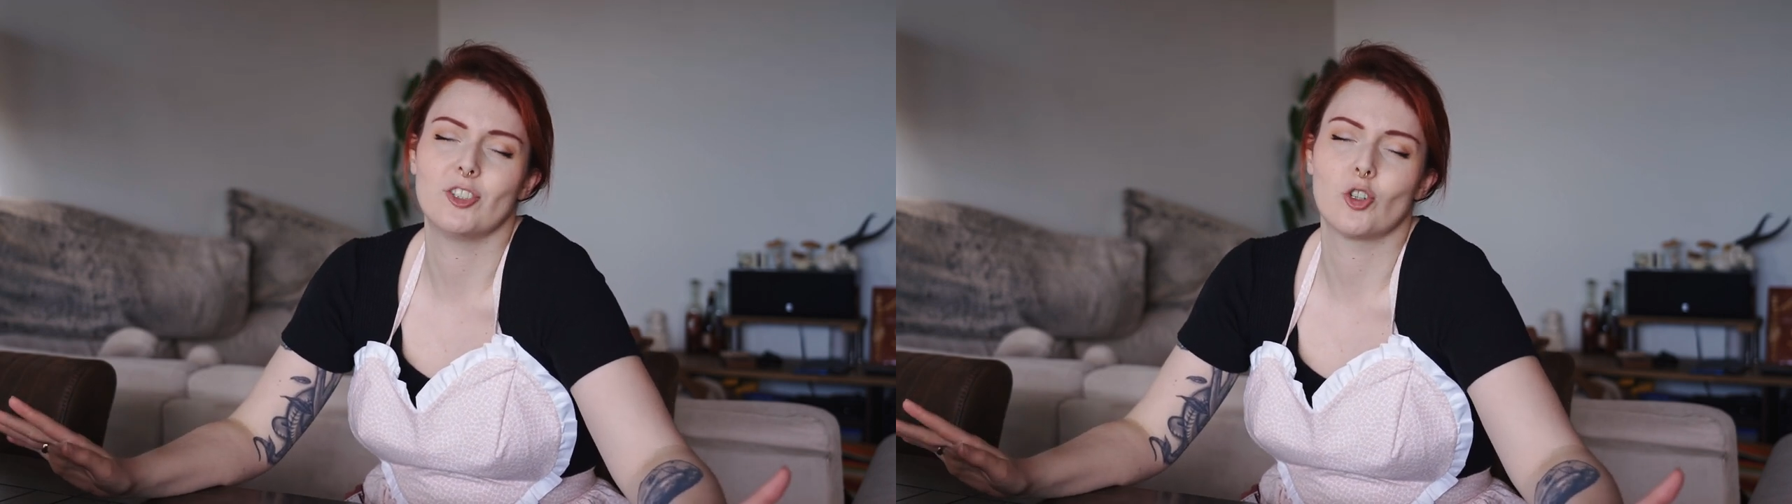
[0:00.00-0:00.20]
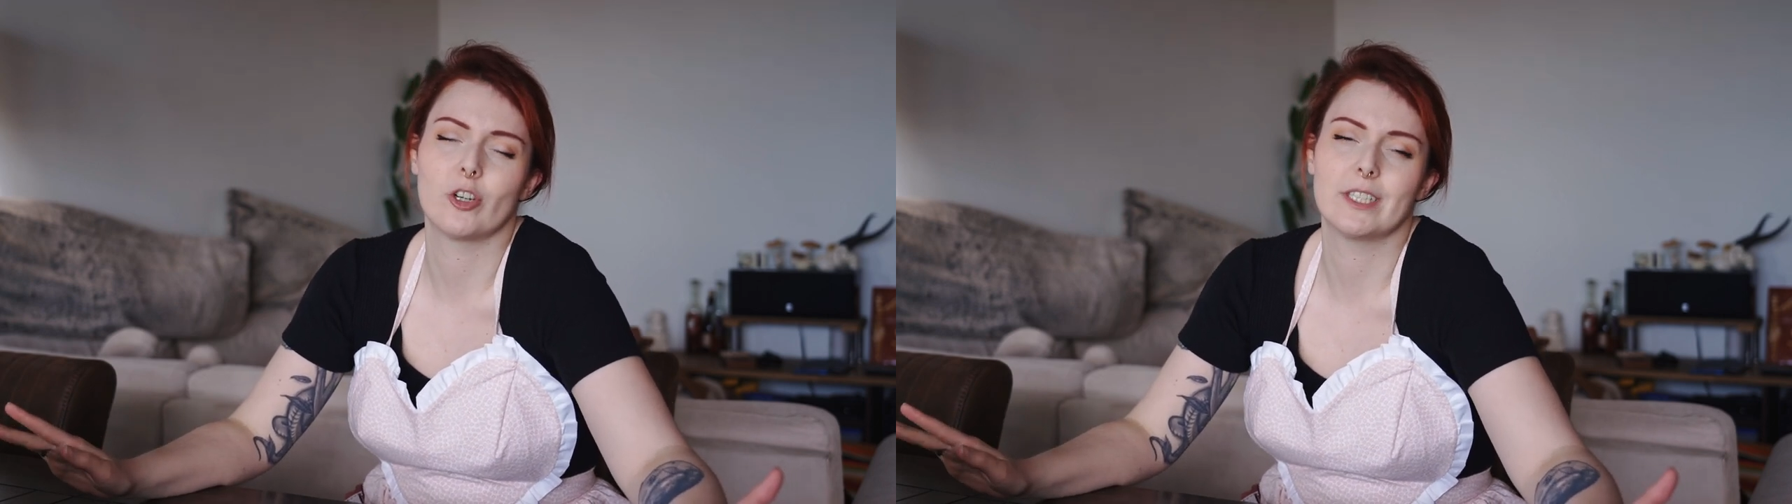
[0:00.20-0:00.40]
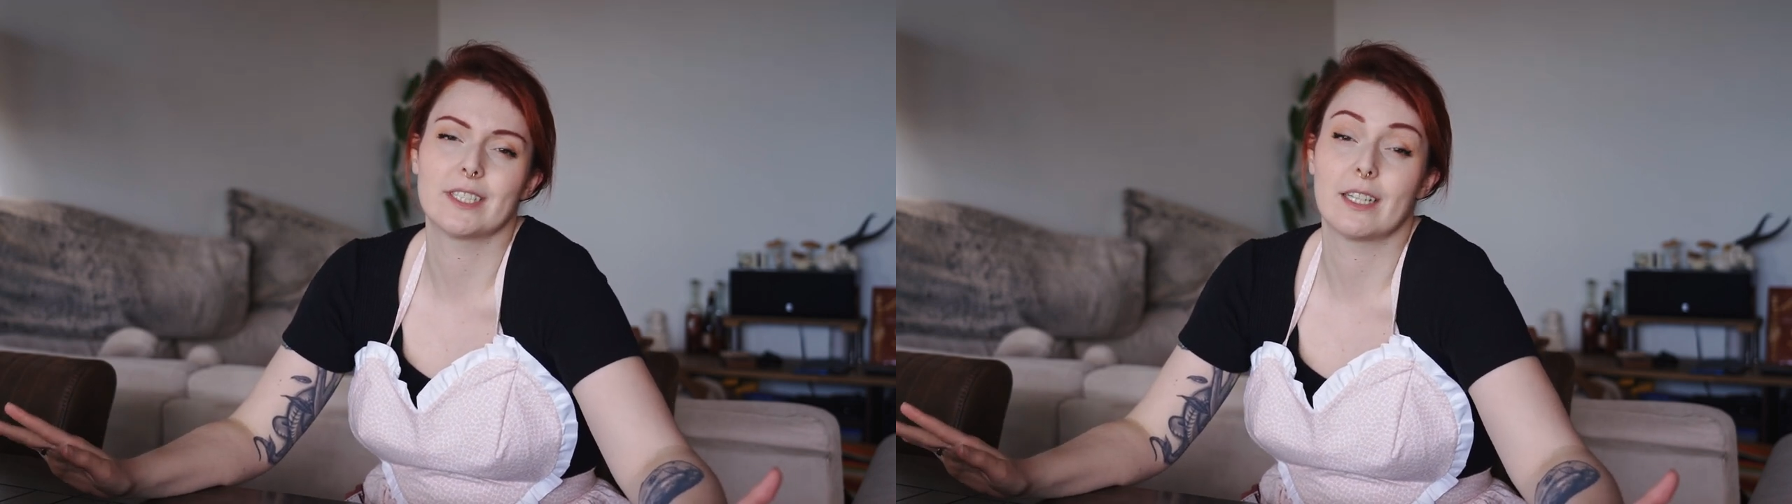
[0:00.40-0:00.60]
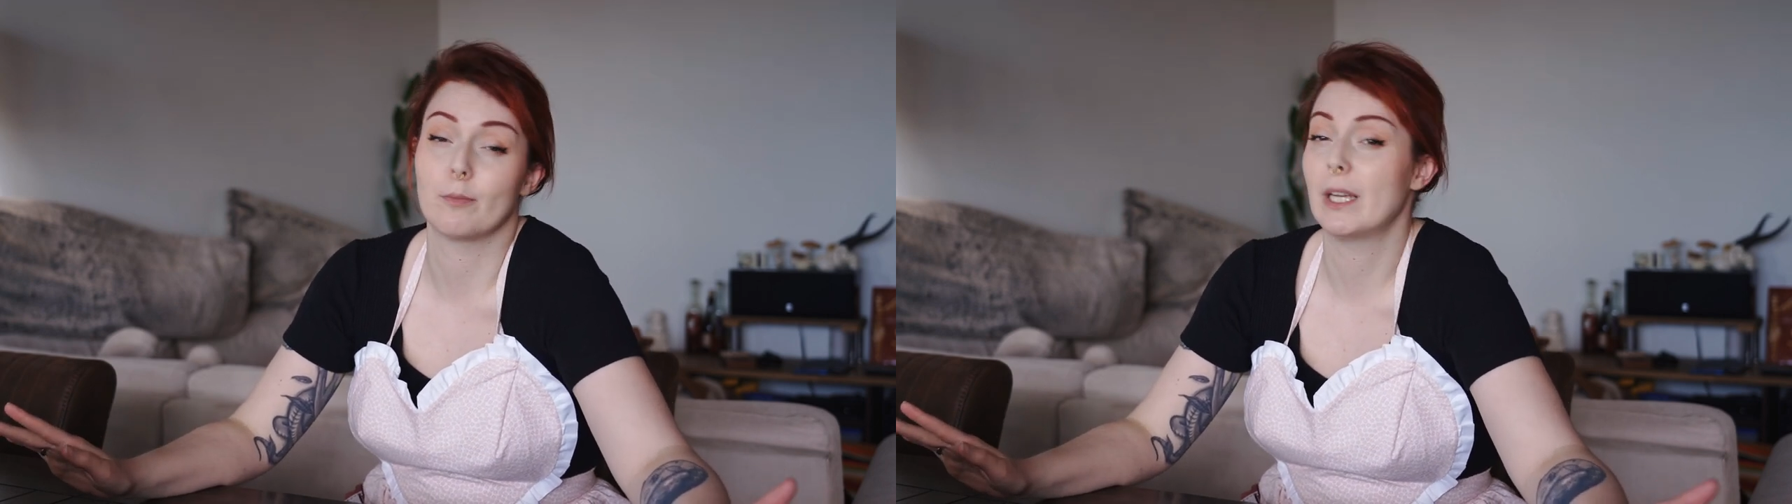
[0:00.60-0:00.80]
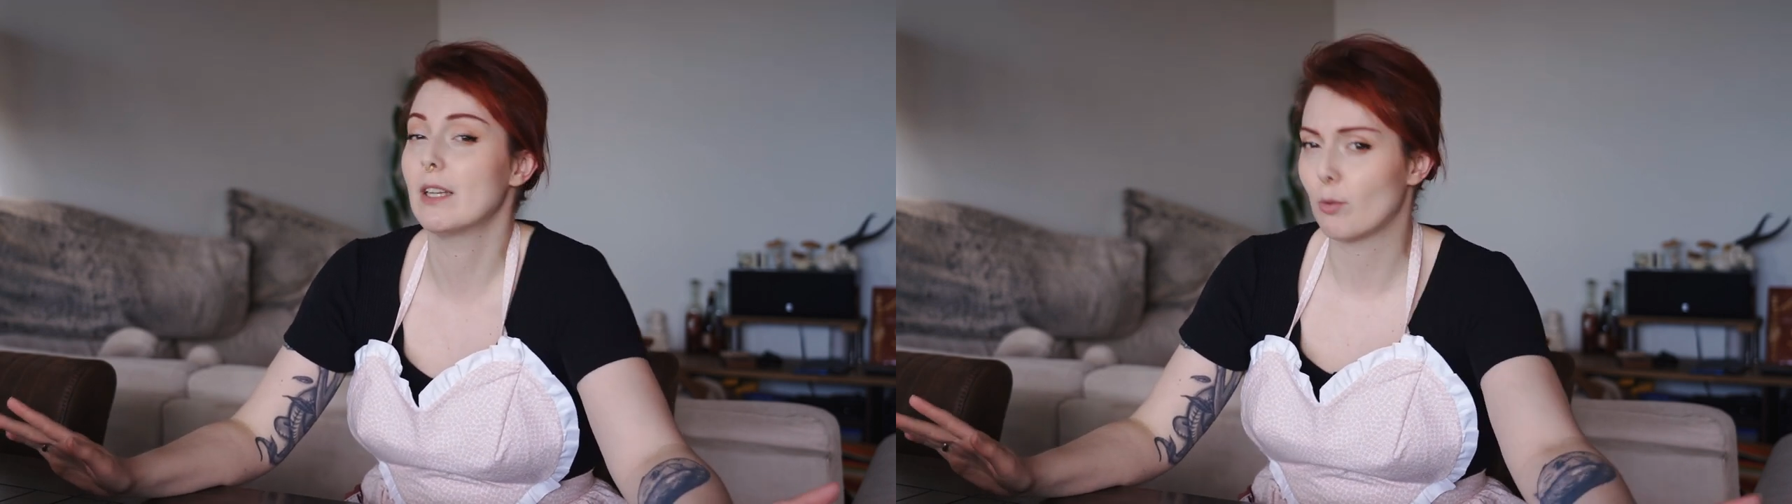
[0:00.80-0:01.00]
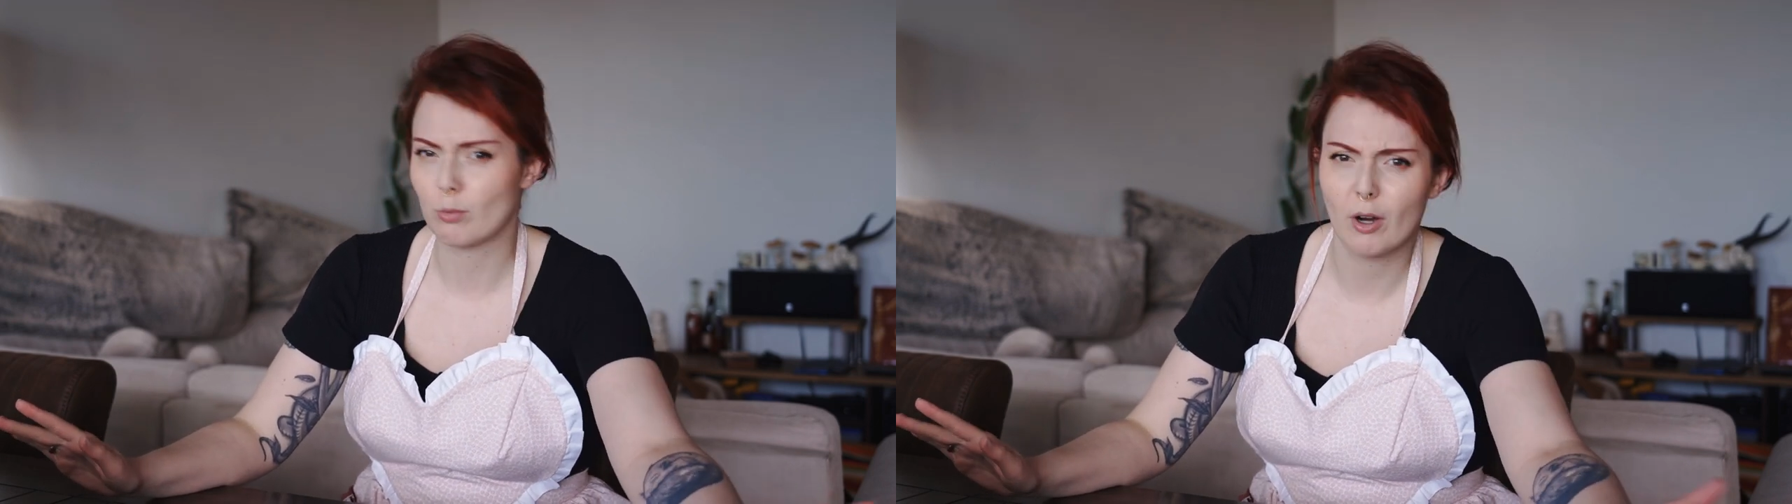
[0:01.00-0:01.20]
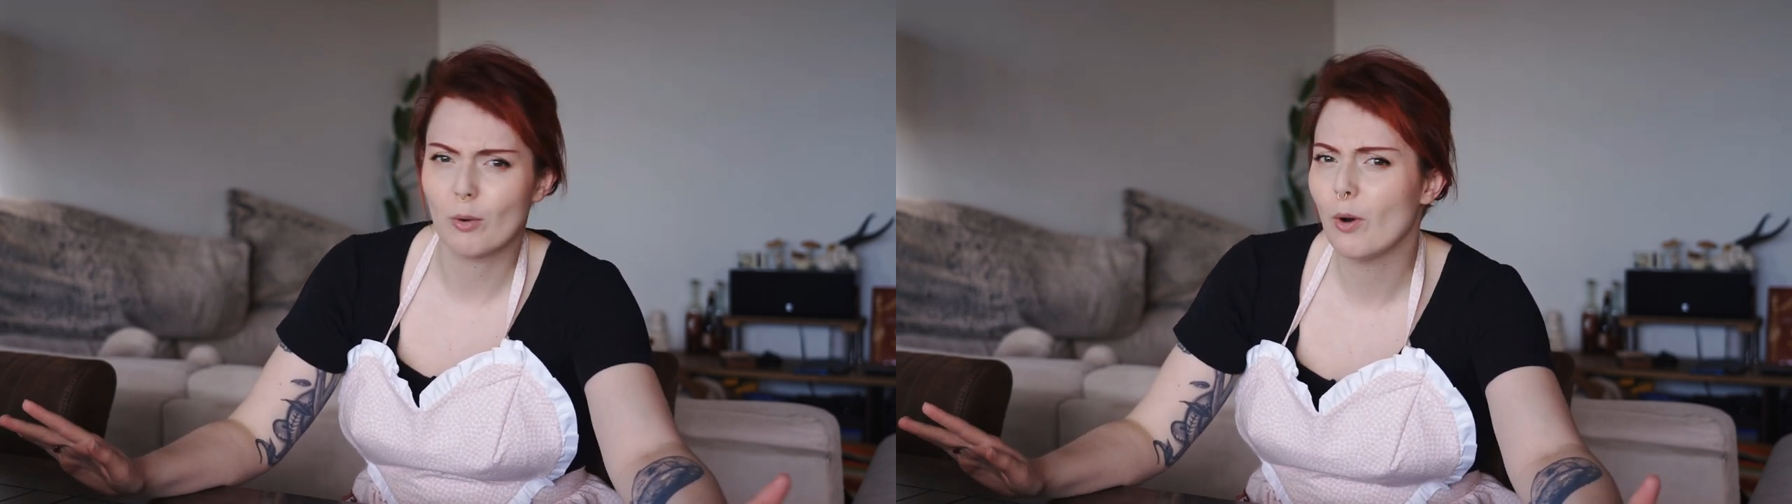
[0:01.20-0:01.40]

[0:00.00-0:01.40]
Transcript: choice and I made the wrong